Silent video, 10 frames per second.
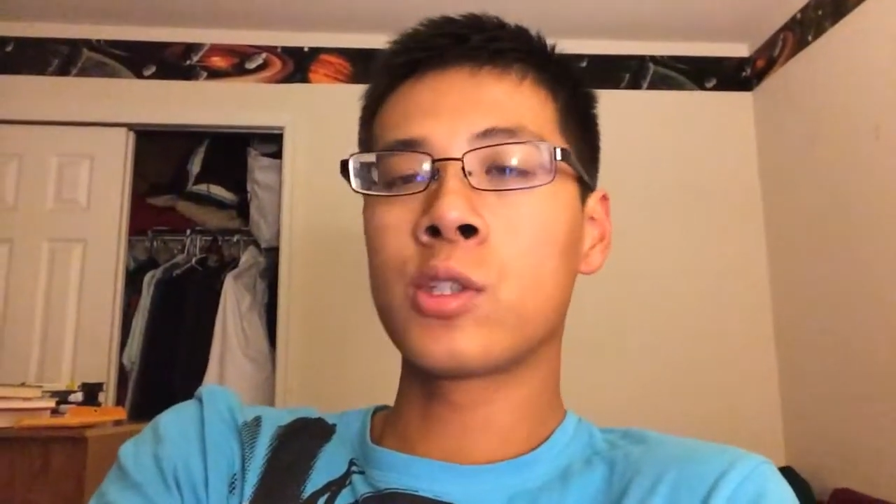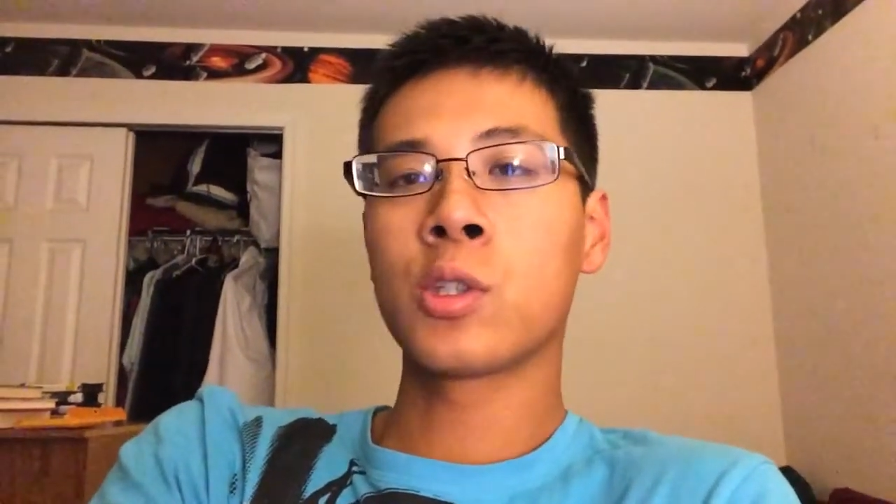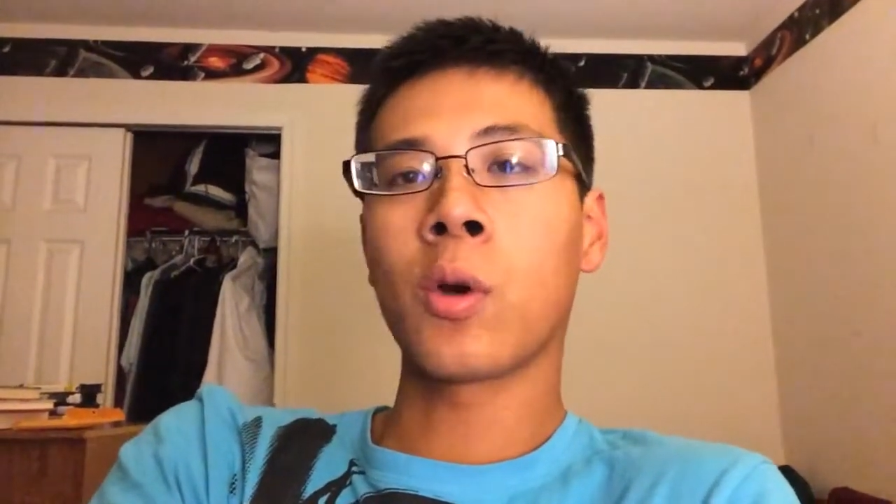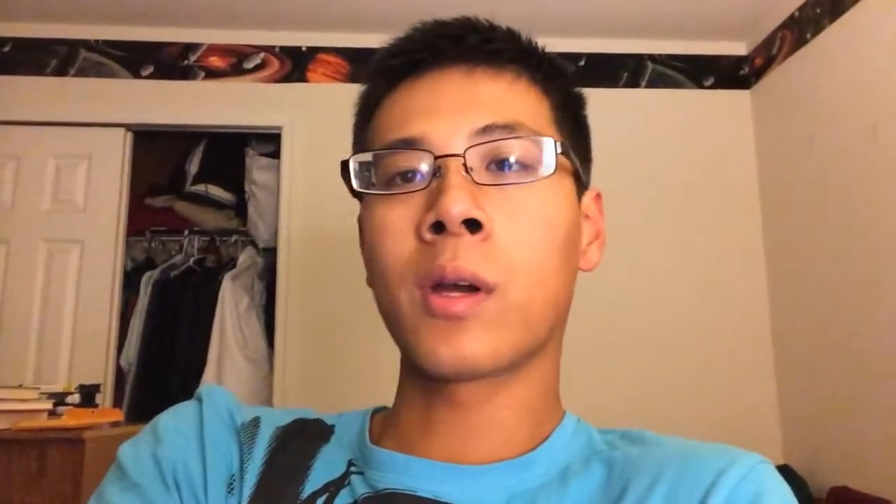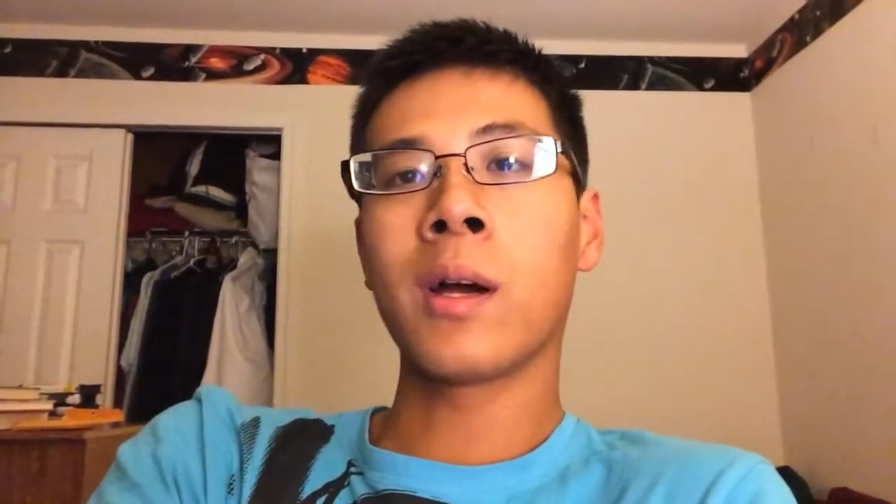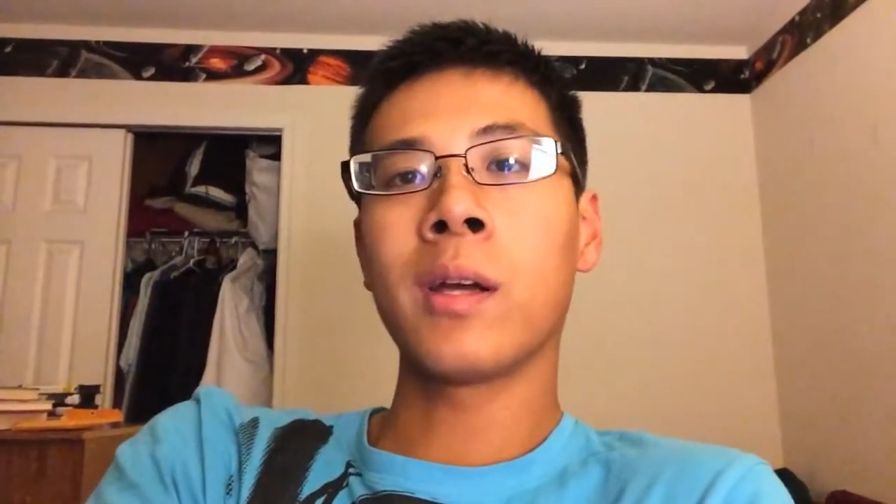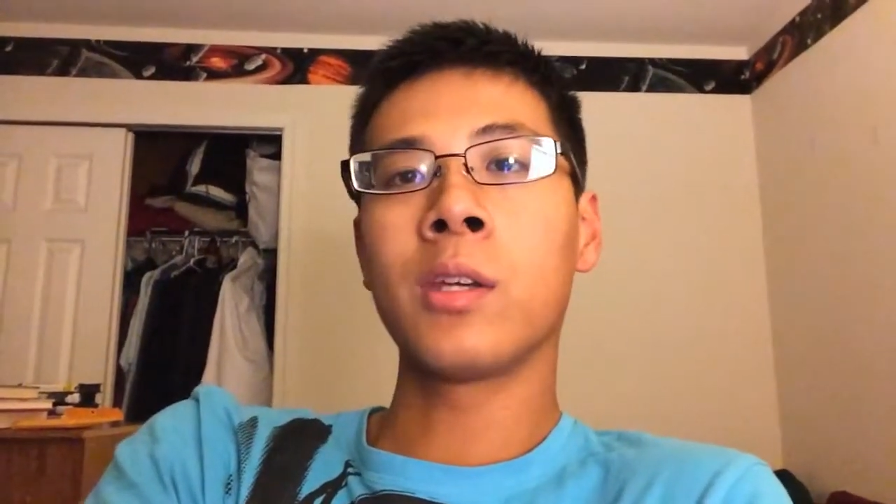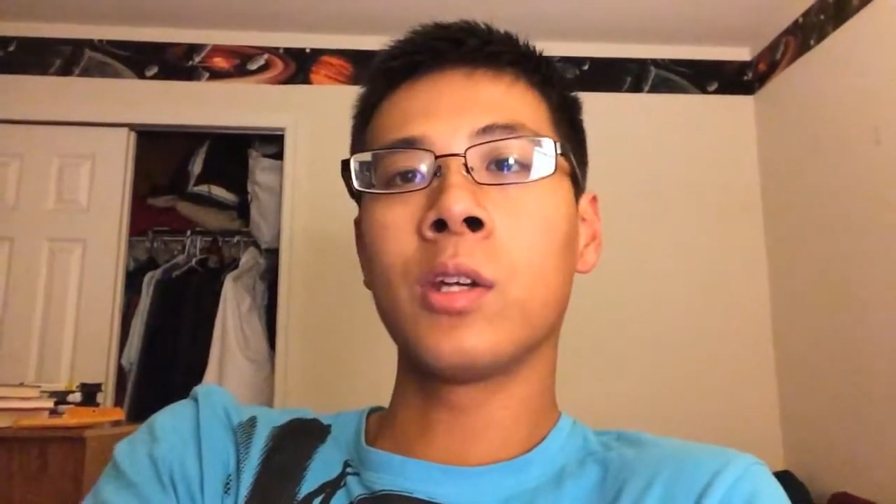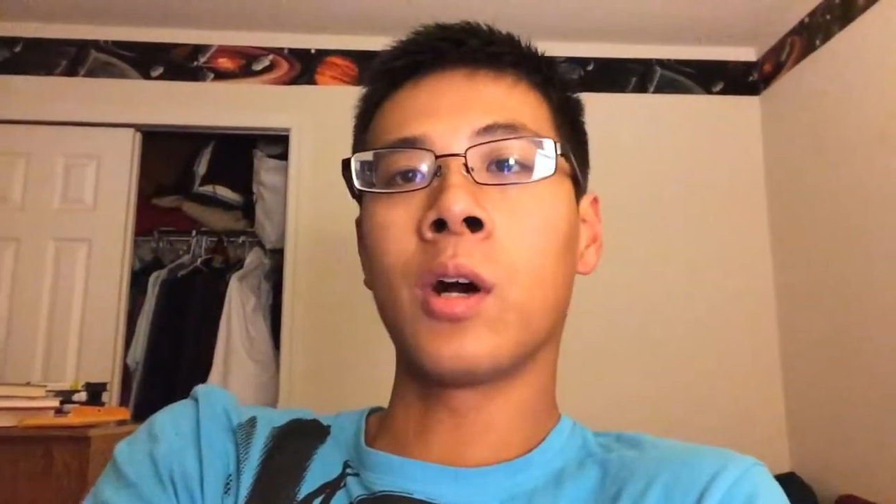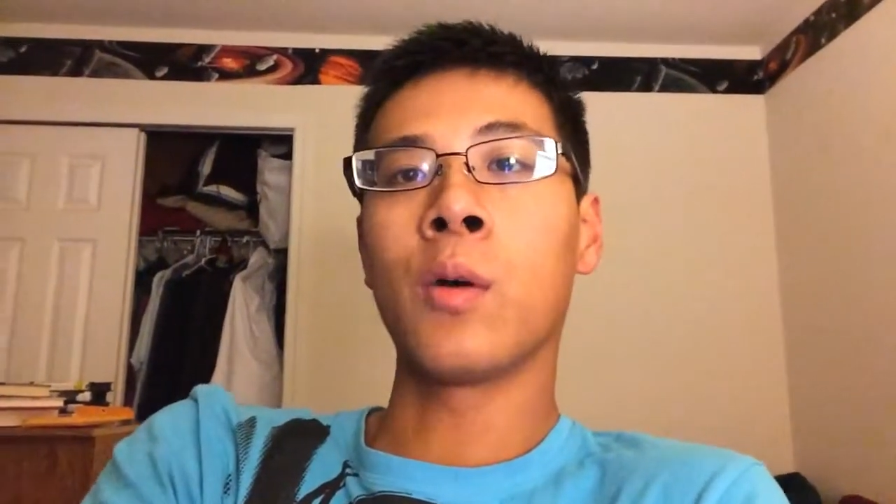
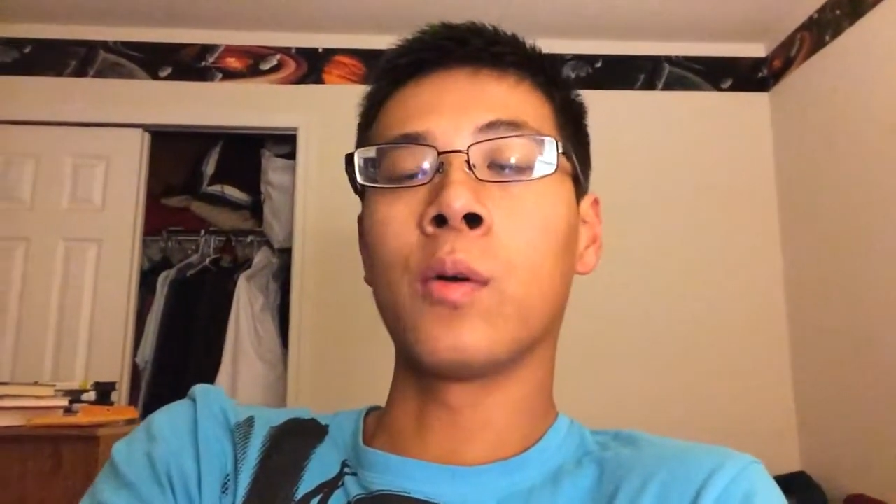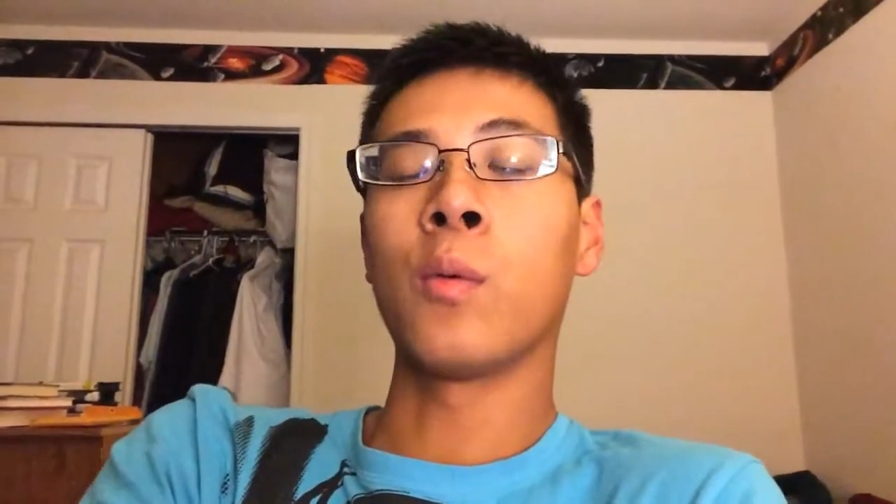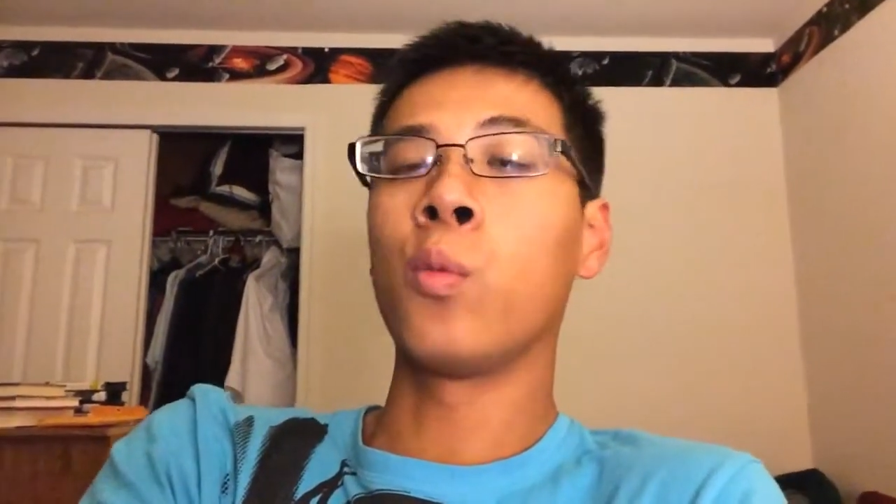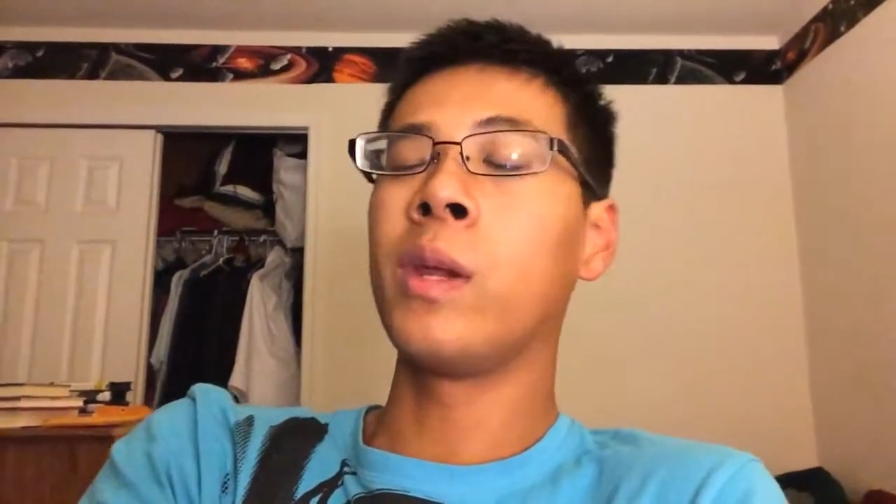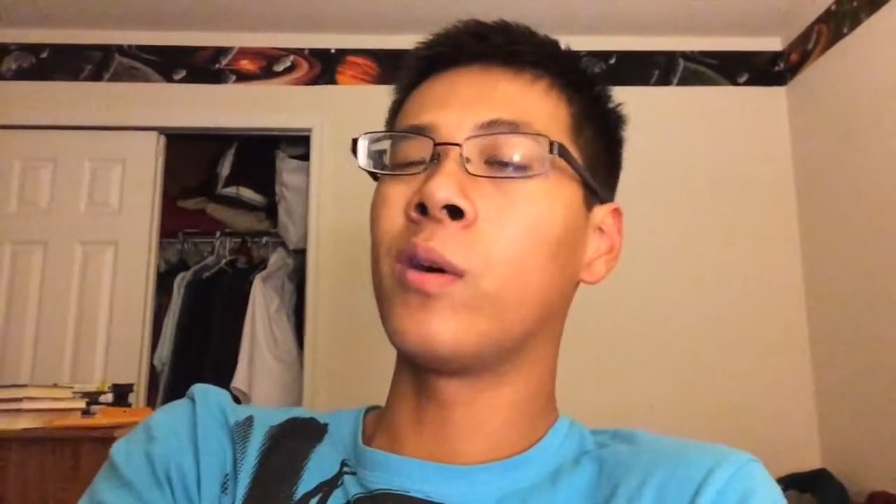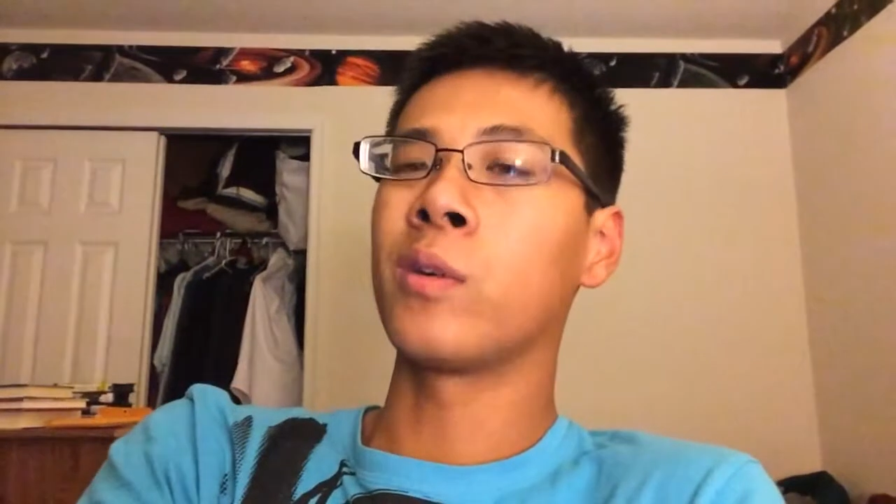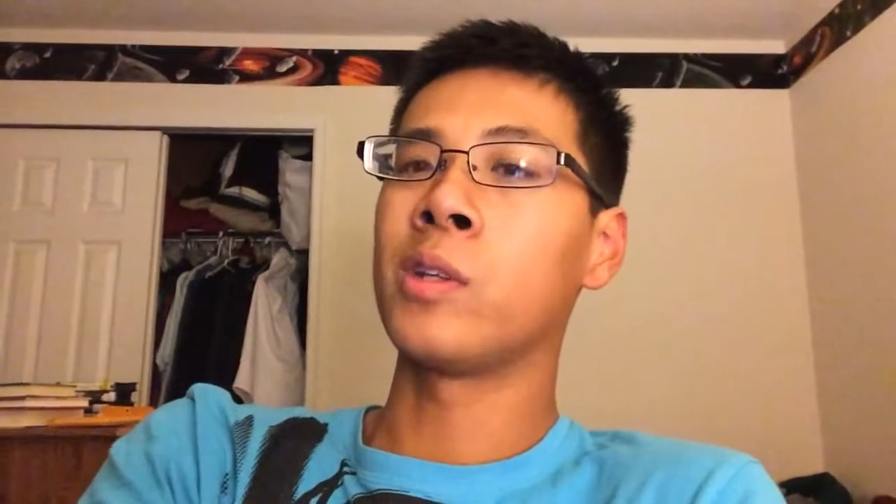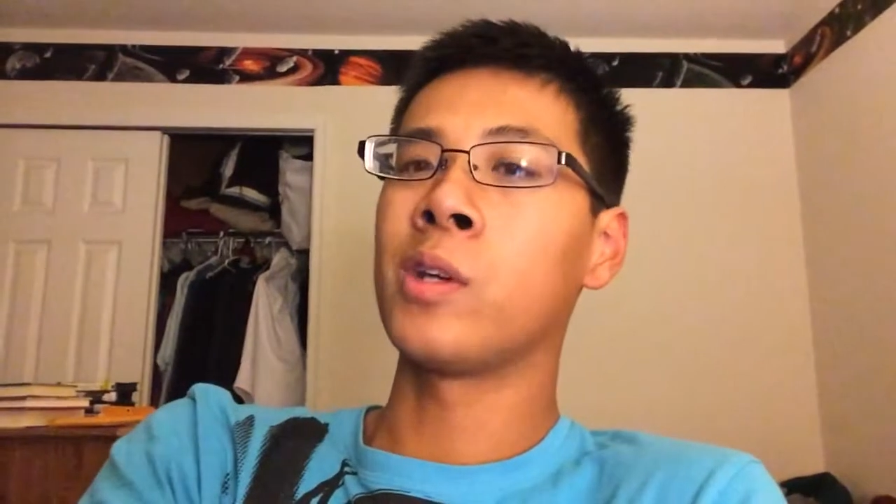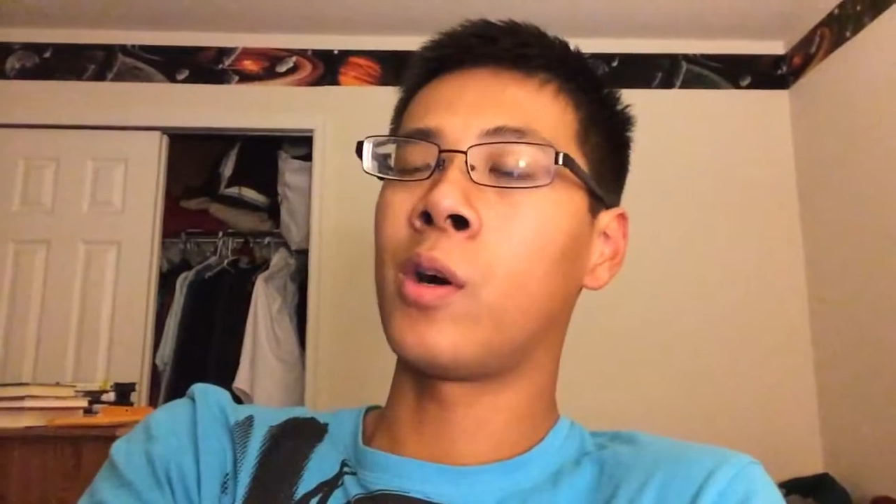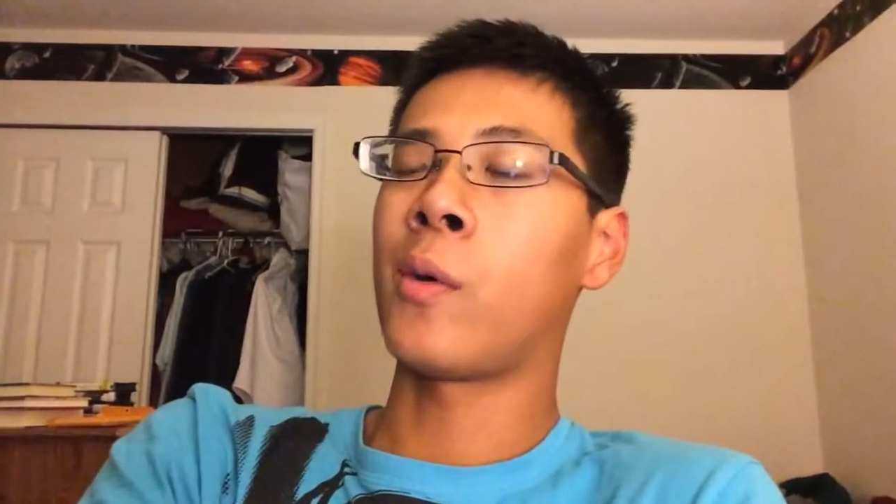Hisoka. We
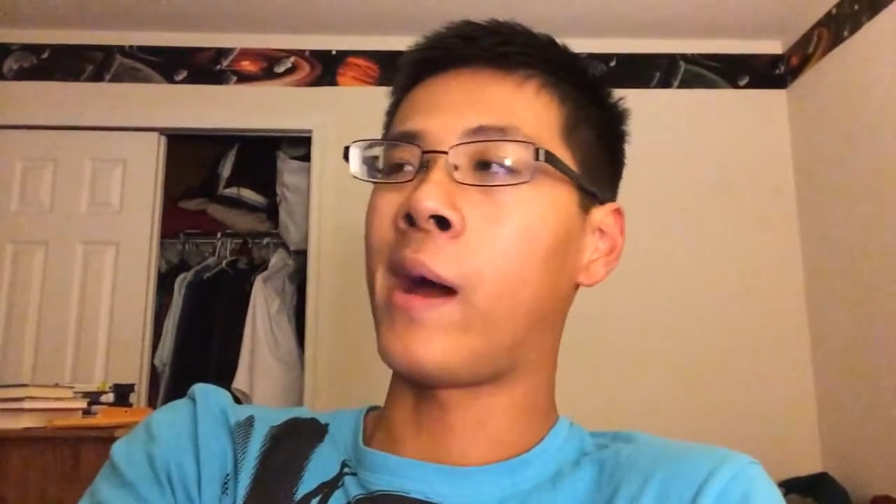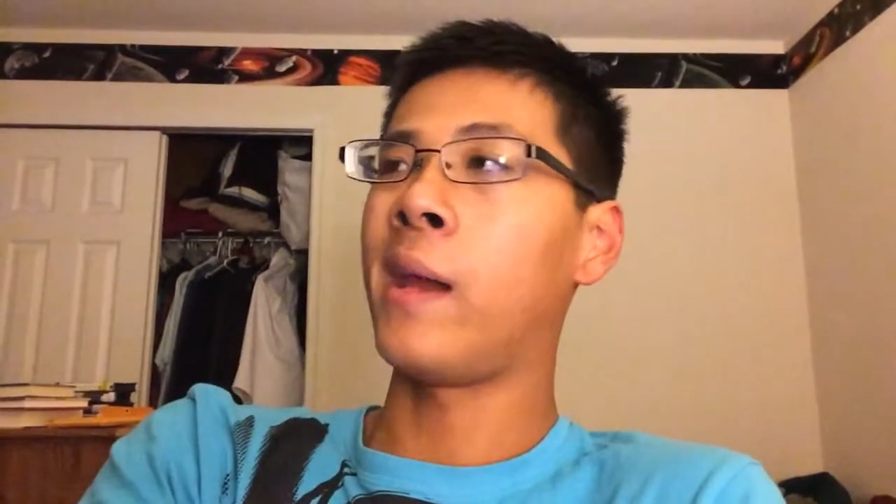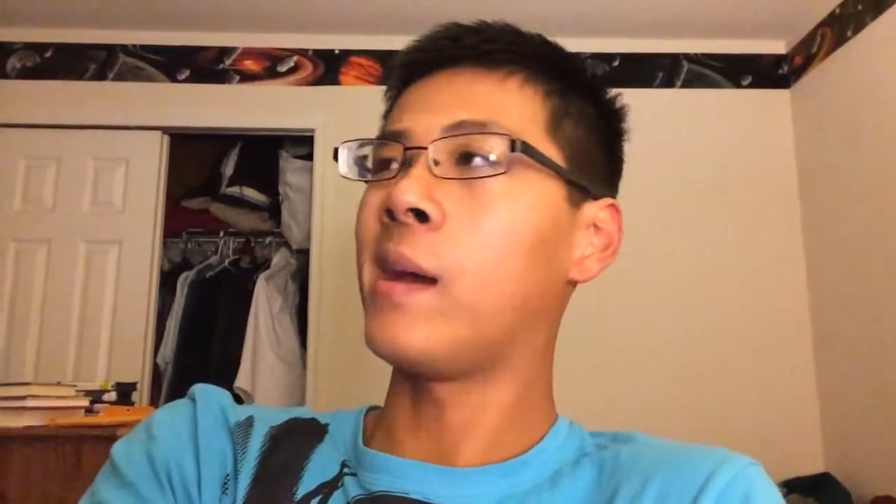don't know.